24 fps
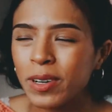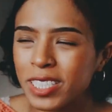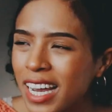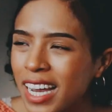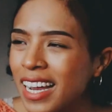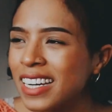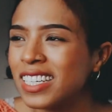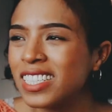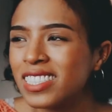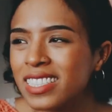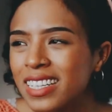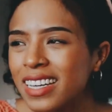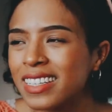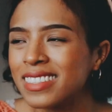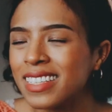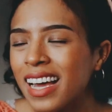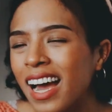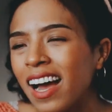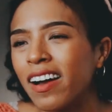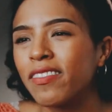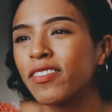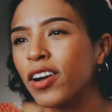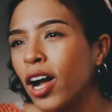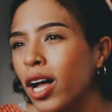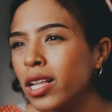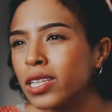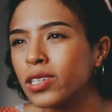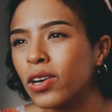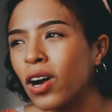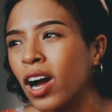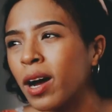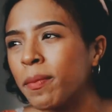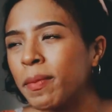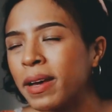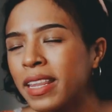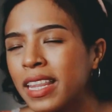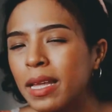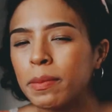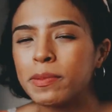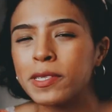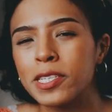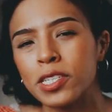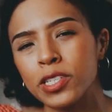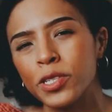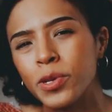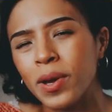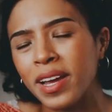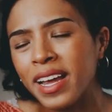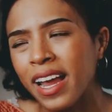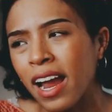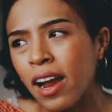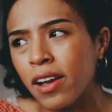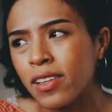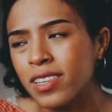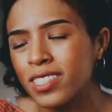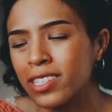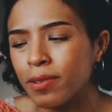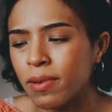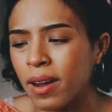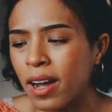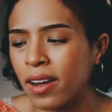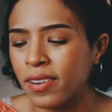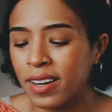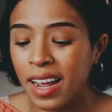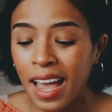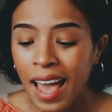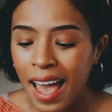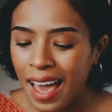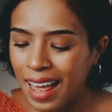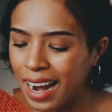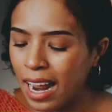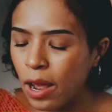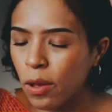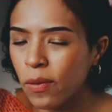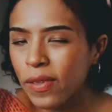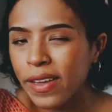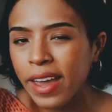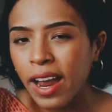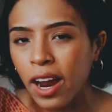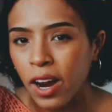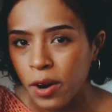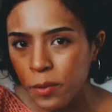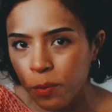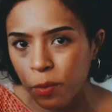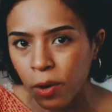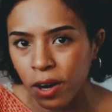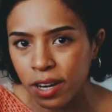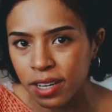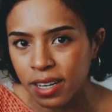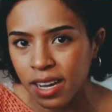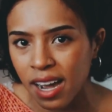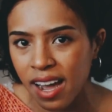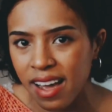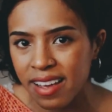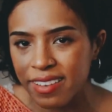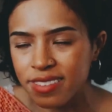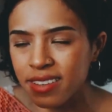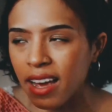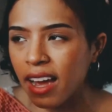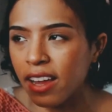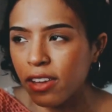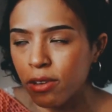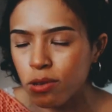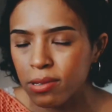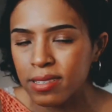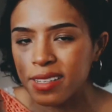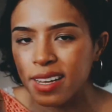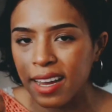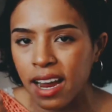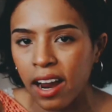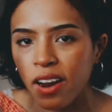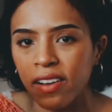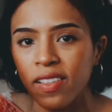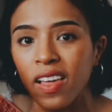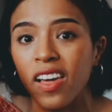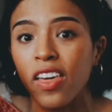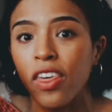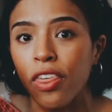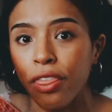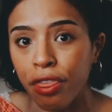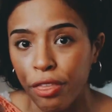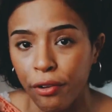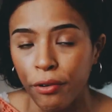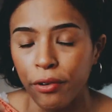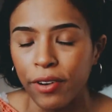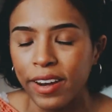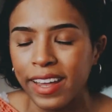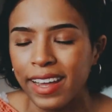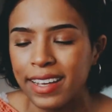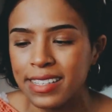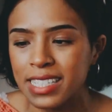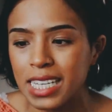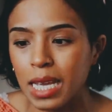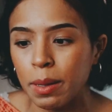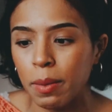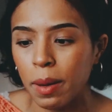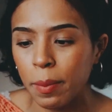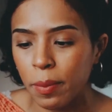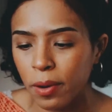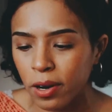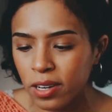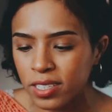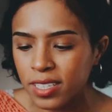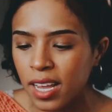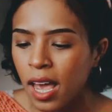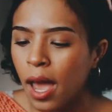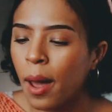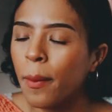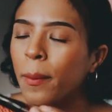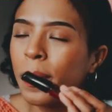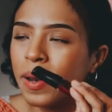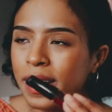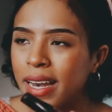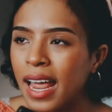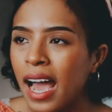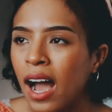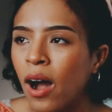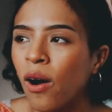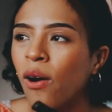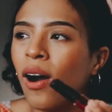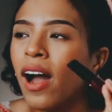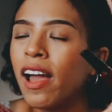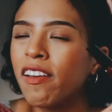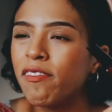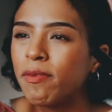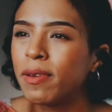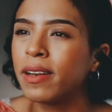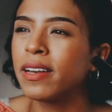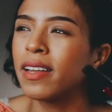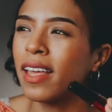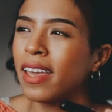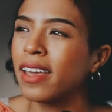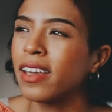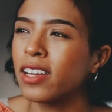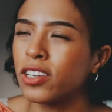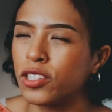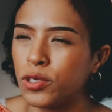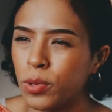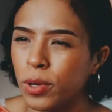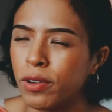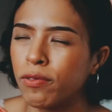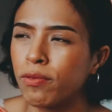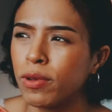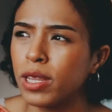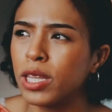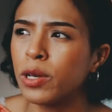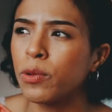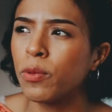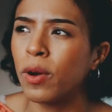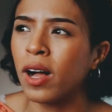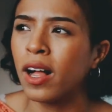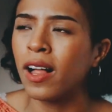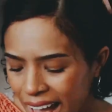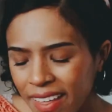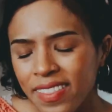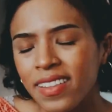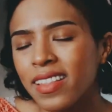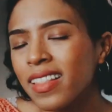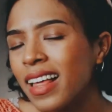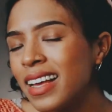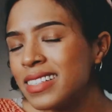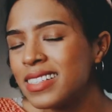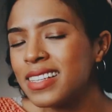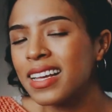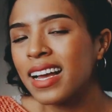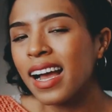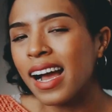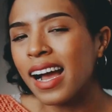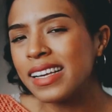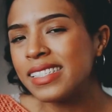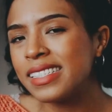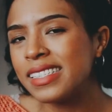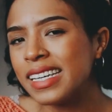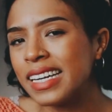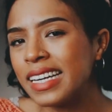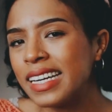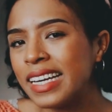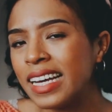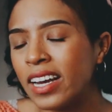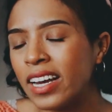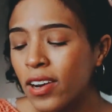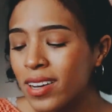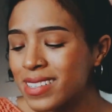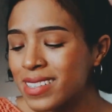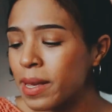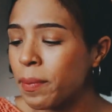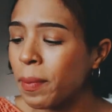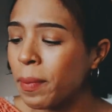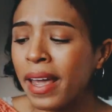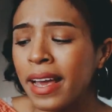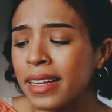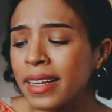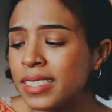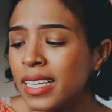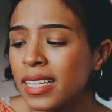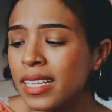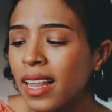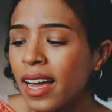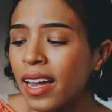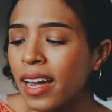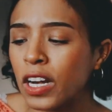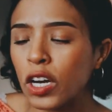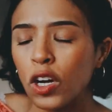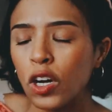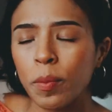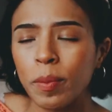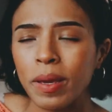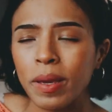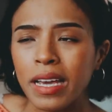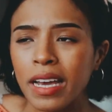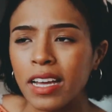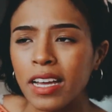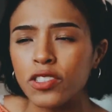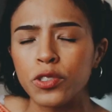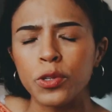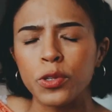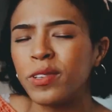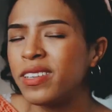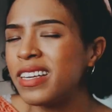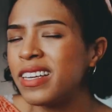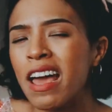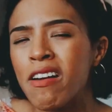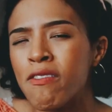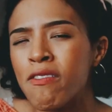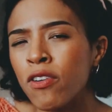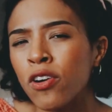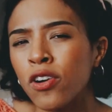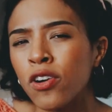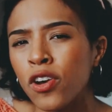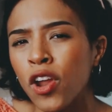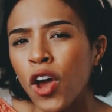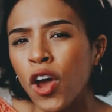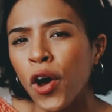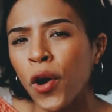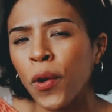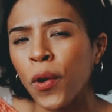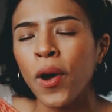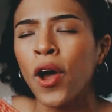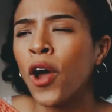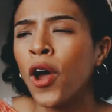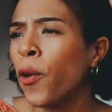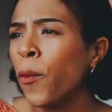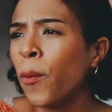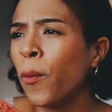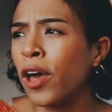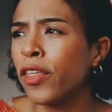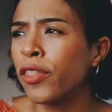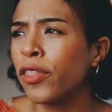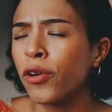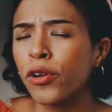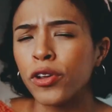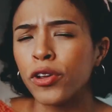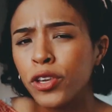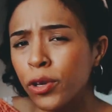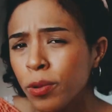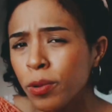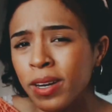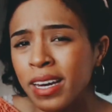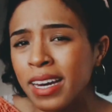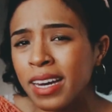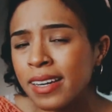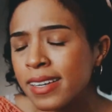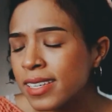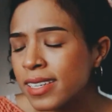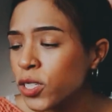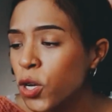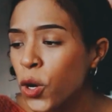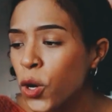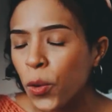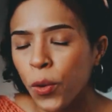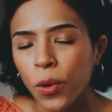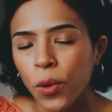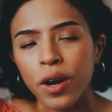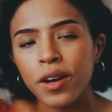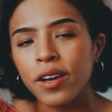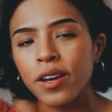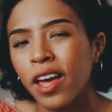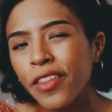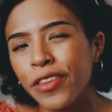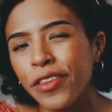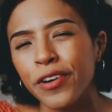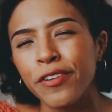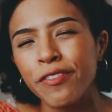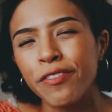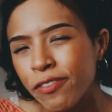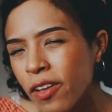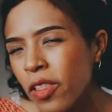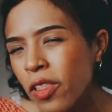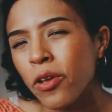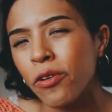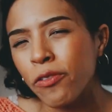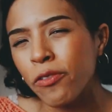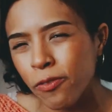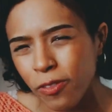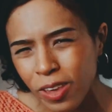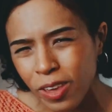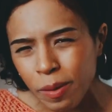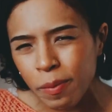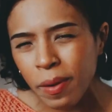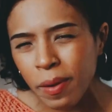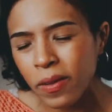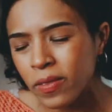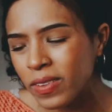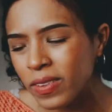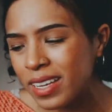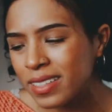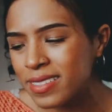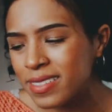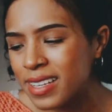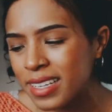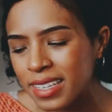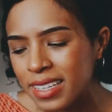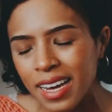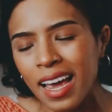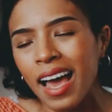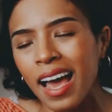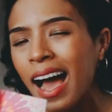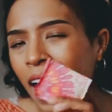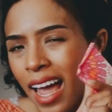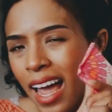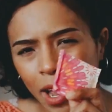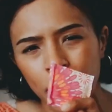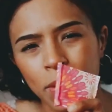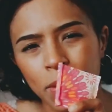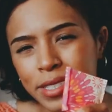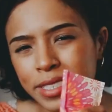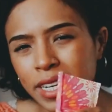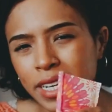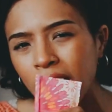which I just like to have color on my lips, so I carry this around. And I only carry one, guys. I used to carry like 30 inside my purse, but now I've been like doing really well. And the last thing I see in here is a panty liner because you never know whether you need it or another fellow female needs it. I always